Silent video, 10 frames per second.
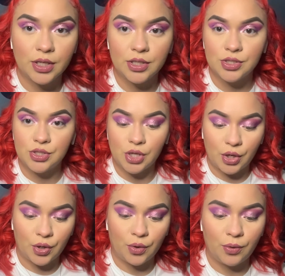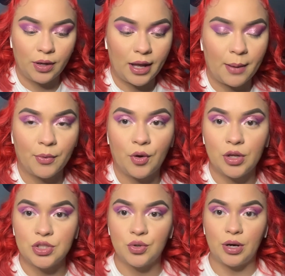So I'm going
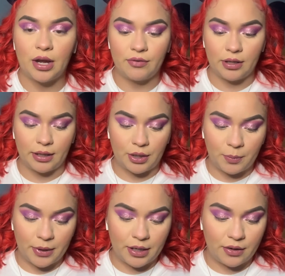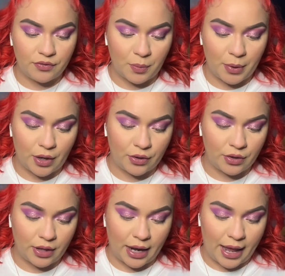to grab a little bit of the powder
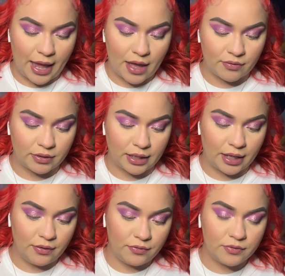that I have left.